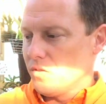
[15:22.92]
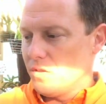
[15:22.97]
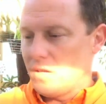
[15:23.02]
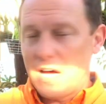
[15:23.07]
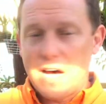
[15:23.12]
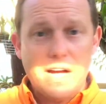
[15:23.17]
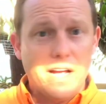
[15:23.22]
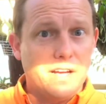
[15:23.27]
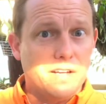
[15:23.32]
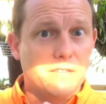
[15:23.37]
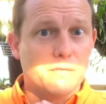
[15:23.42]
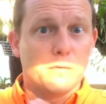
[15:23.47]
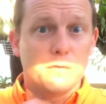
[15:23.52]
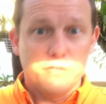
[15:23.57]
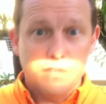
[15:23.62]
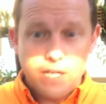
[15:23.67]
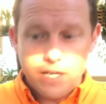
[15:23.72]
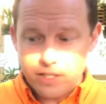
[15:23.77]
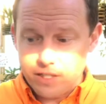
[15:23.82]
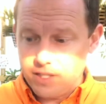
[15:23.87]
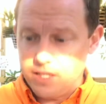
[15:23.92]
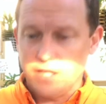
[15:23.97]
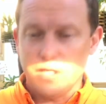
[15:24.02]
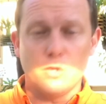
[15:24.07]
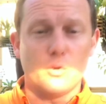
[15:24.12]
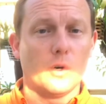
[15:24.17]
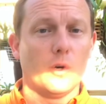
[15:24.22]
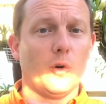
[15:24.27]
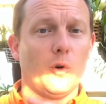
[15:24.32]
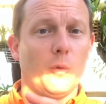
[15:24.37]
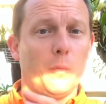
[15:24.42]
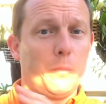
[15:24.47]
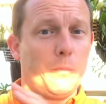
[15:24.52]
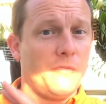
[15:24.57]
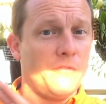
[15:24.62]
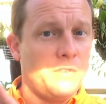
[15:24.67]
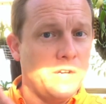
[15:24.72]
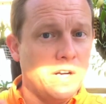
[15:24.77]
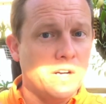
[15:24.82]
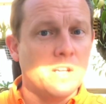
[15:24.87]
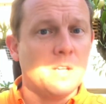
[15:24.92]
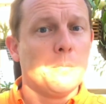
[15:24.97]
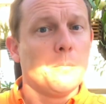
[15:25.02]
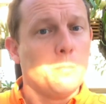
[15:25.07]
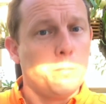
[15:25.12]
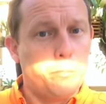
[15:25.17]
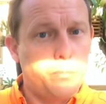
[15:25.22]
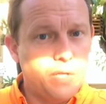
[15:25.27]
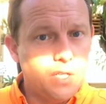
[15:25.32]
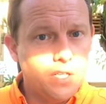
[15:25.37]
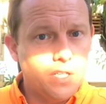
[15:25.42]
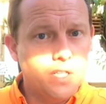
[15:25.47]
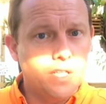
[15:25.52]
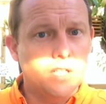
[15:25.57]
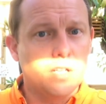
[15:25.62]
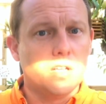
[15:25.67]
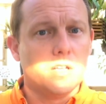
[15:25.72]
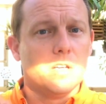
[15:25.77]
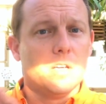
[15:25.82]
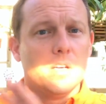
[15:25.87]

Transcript: I can grow very big